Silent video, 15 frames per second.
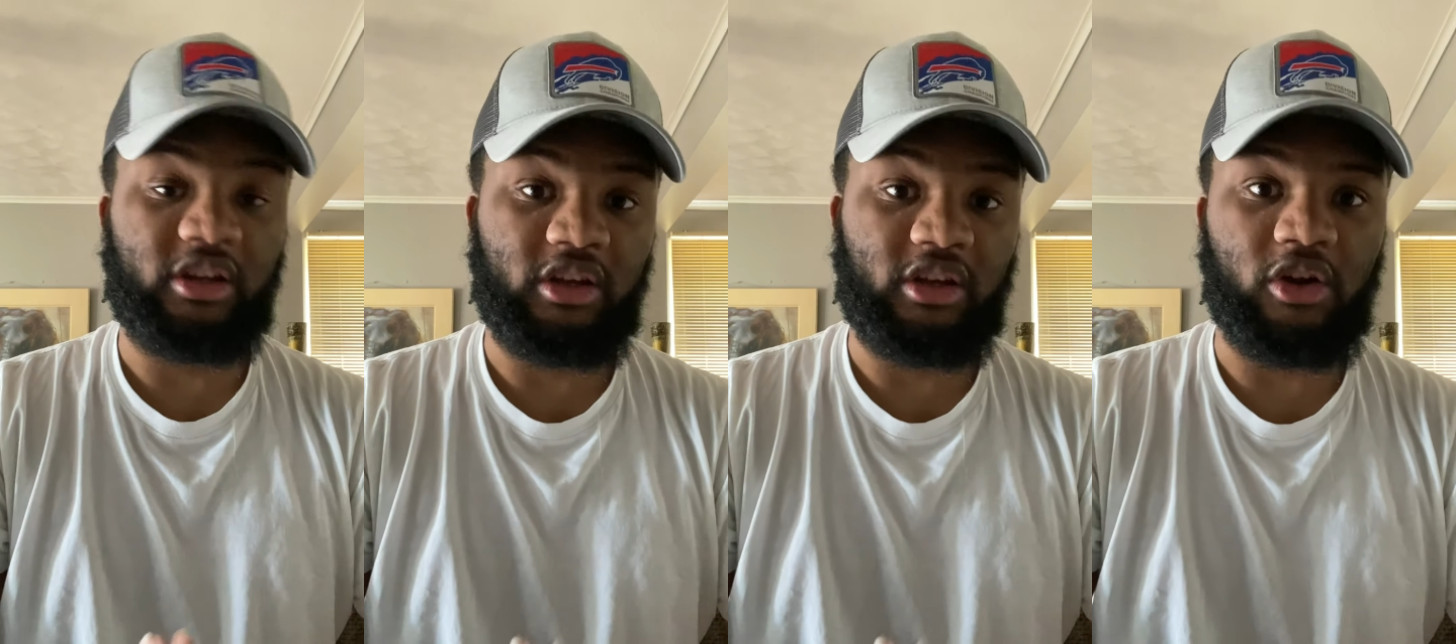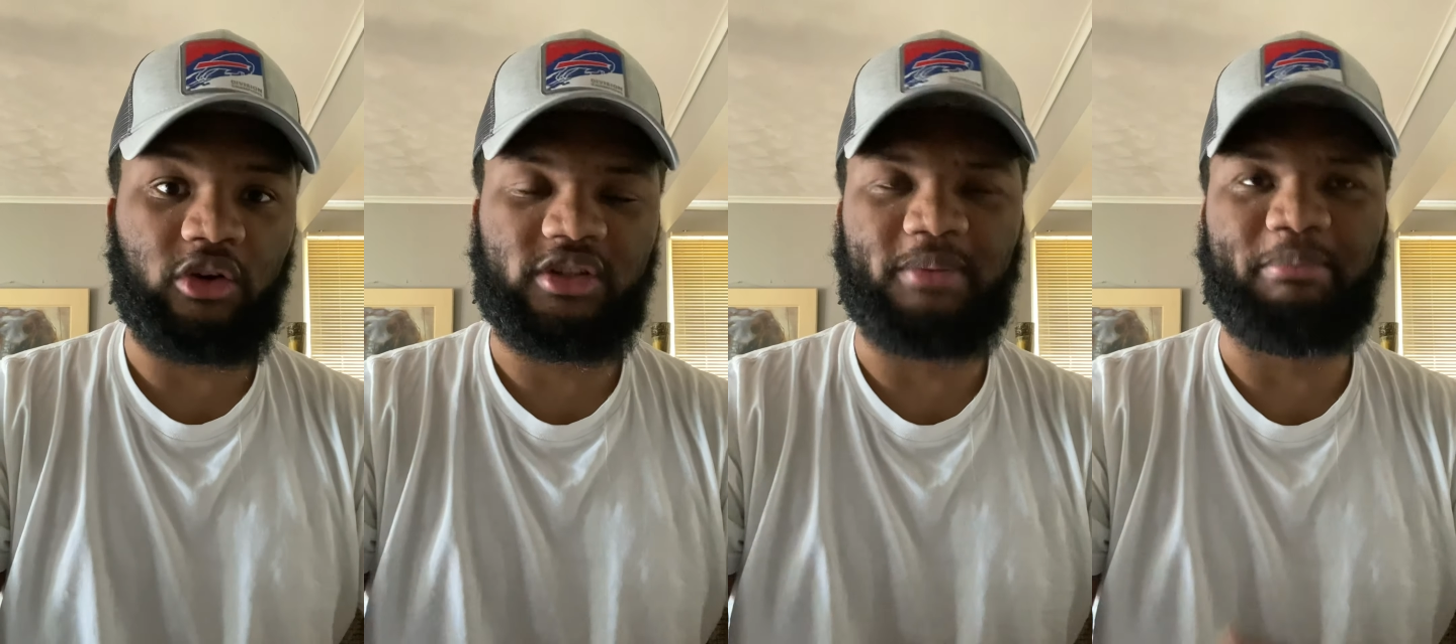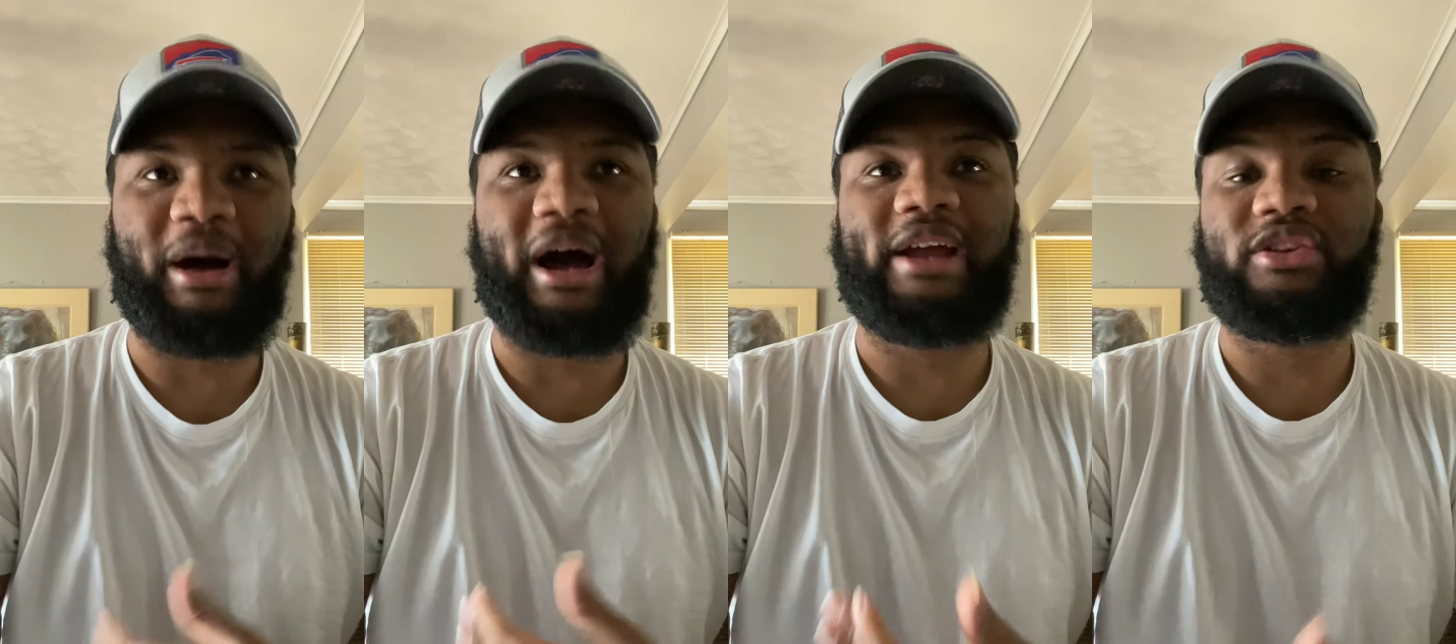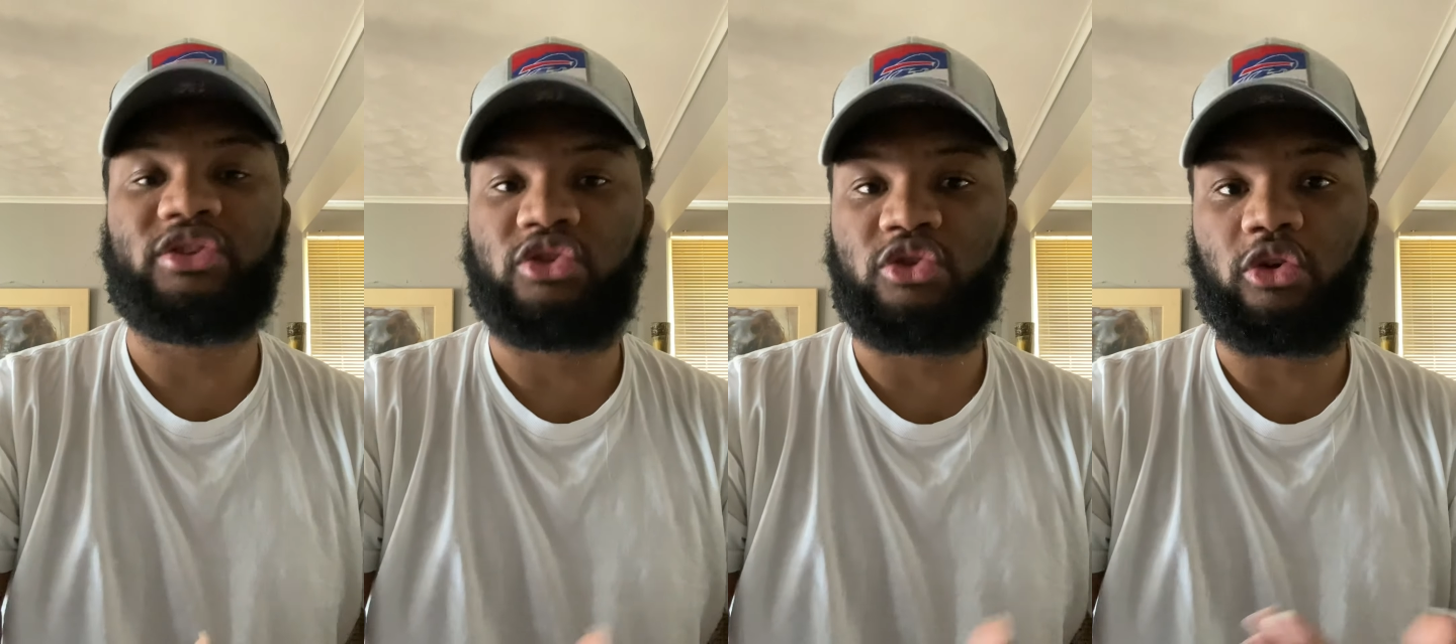you know, to buy
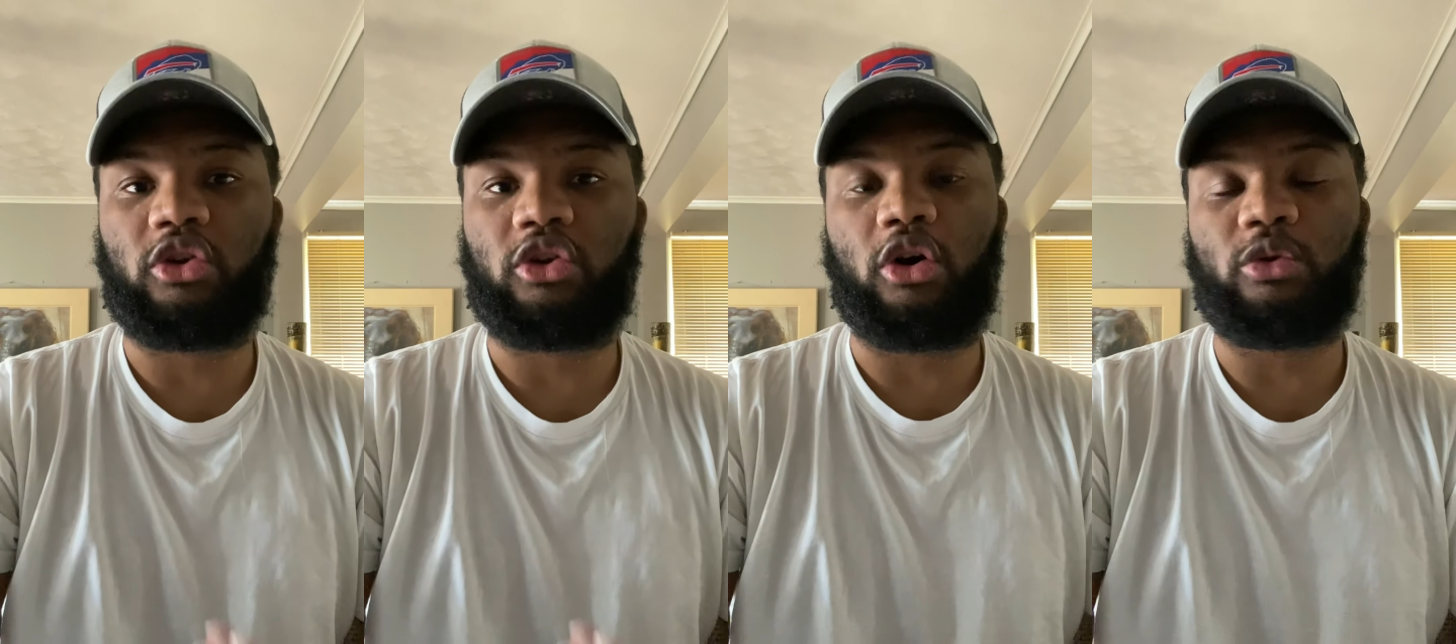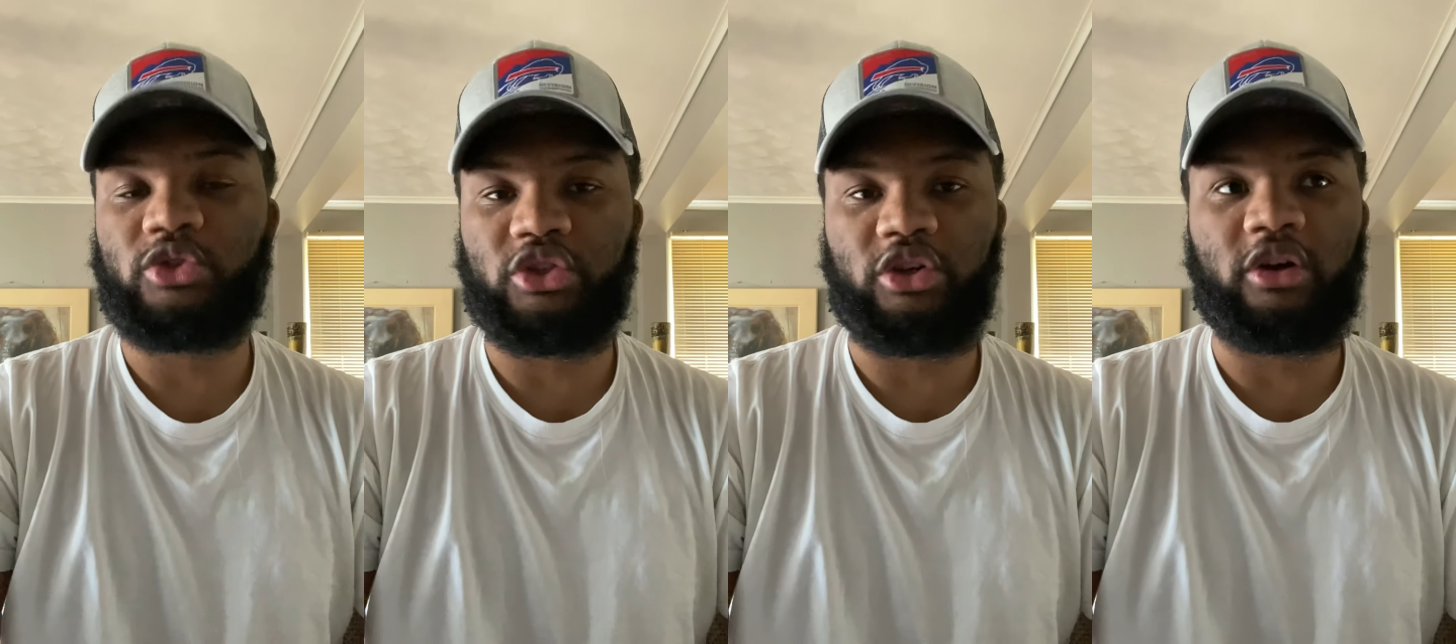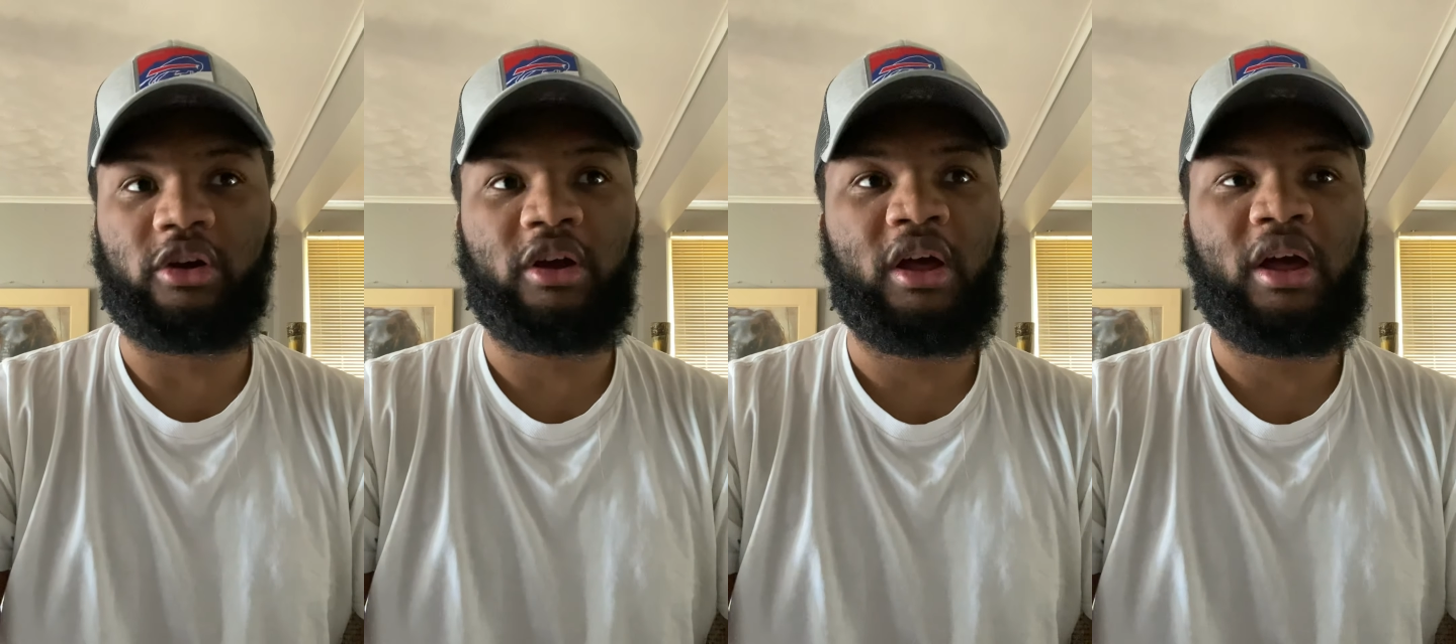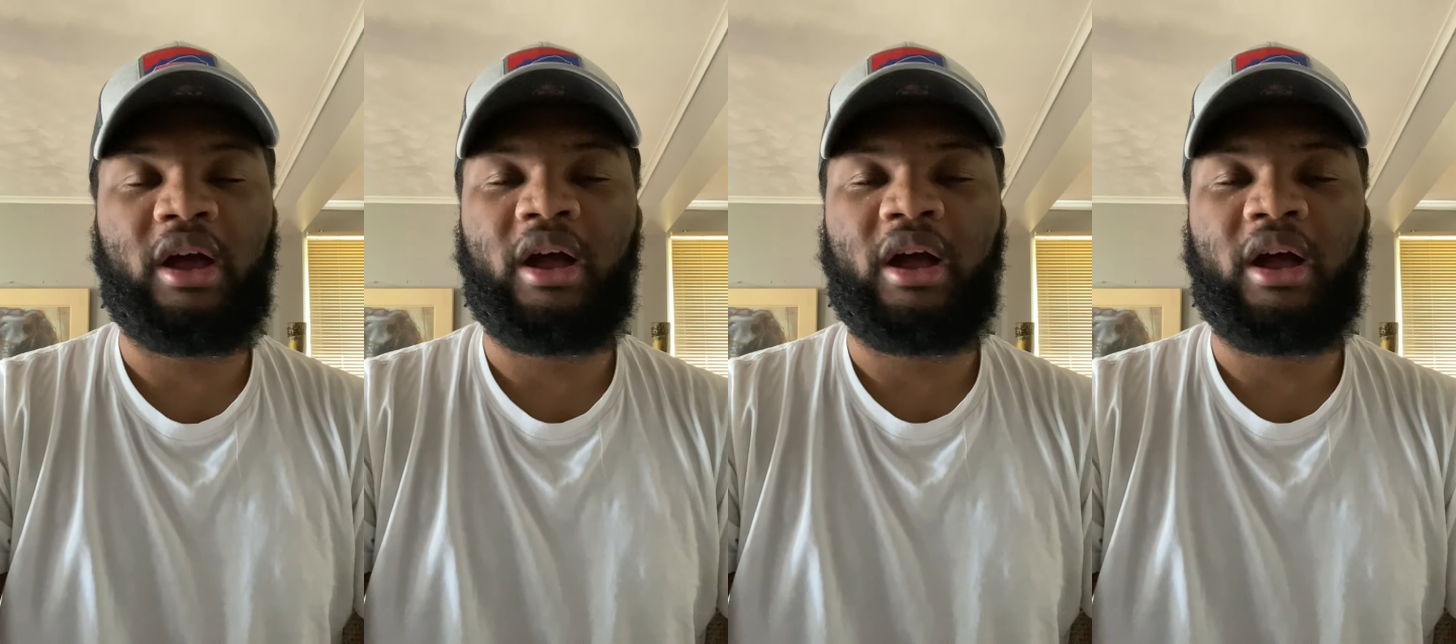into their culture